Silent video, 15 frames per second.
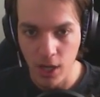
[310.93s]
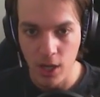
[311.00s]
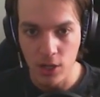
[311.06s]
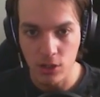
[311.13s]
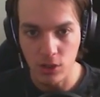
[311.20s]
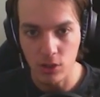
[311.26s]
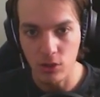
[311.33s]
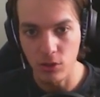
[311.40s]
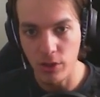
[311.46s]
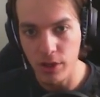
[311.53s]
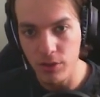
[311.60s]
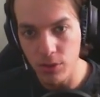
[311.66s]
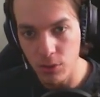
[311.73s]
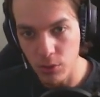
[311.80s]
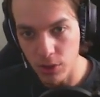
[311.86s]
So
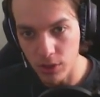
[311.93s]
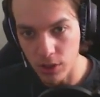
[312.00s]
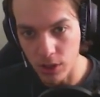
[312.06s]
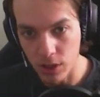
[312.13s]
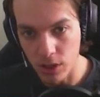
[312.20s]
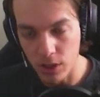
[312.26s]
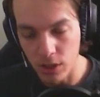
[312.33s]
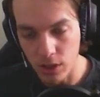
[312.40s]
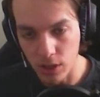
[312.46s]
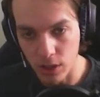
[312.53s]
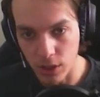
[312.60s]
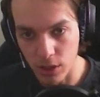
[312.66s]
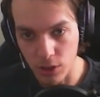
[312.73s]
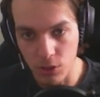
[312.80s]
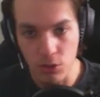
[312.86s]
if you want
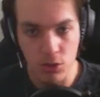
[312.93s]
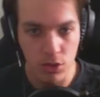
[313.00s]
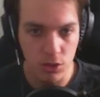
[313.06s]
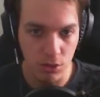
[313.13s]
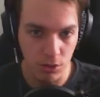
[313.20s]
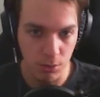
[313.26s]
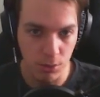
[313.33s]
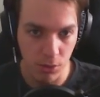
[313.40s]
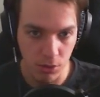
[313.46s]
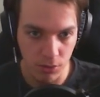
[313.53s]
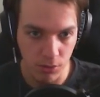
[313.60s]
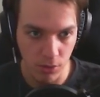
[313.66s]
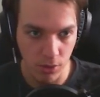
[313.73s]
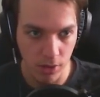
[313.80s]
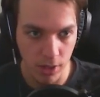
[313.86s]
to use this on the Pocket
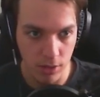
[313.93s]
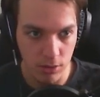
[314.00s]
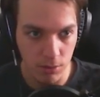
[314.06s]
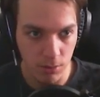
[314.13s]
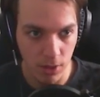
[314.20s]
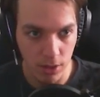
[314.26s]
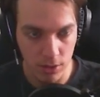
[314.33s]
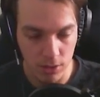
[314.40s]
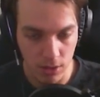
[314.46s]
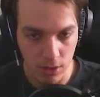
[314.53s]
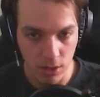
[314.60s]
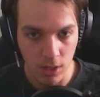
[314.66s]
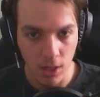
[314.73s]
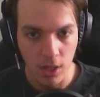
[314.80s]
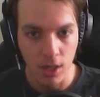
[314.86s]
4K to monitor,